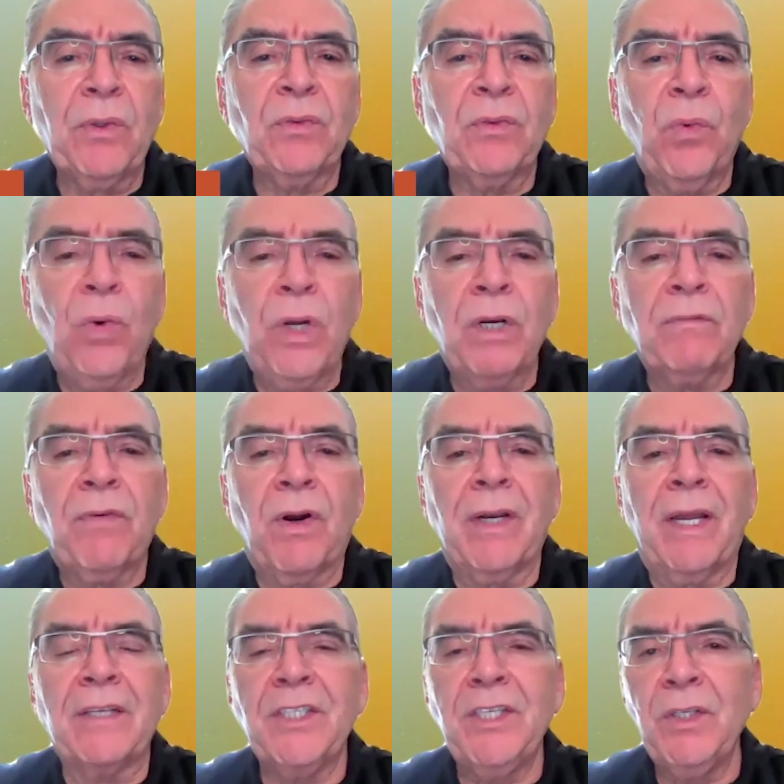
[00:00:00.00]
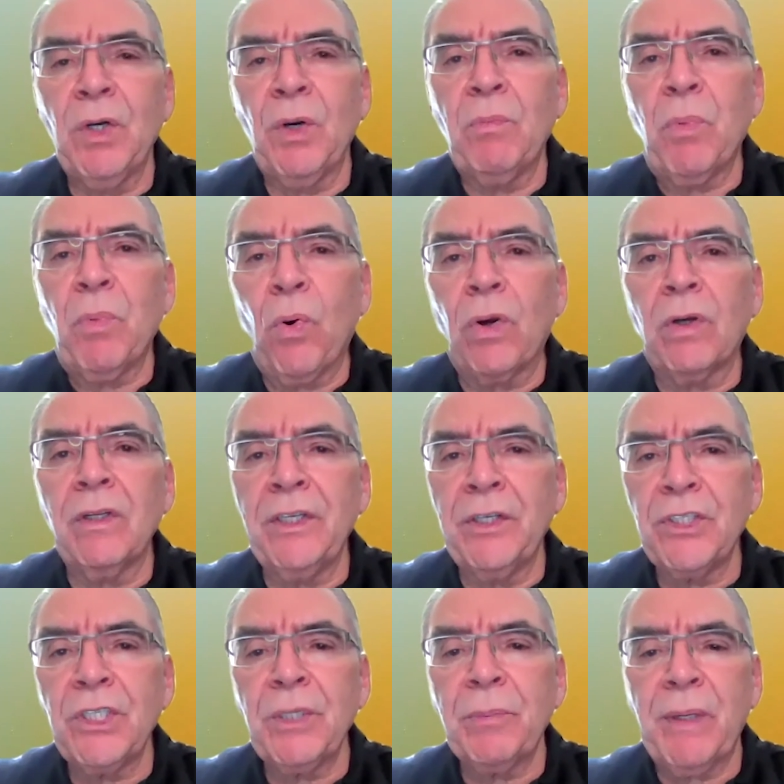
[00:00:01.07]
with one of our Latino Board
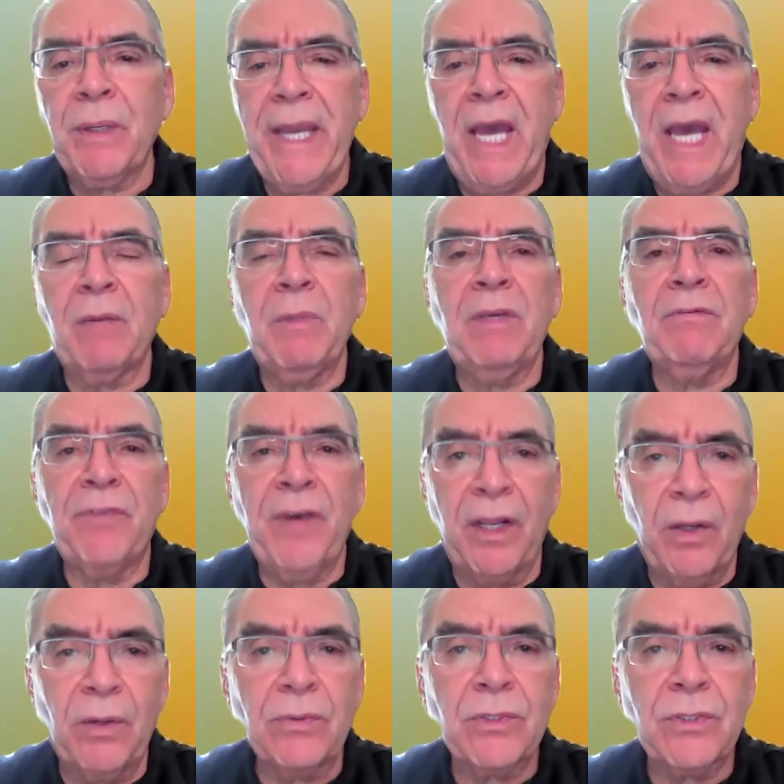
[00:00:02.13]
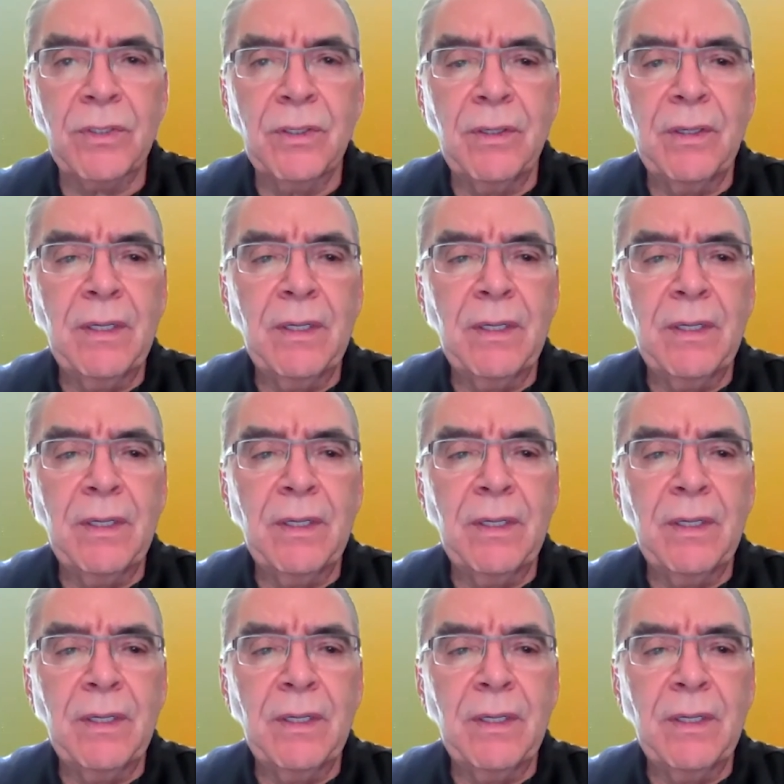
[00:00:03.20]
Leadership Academy fellows.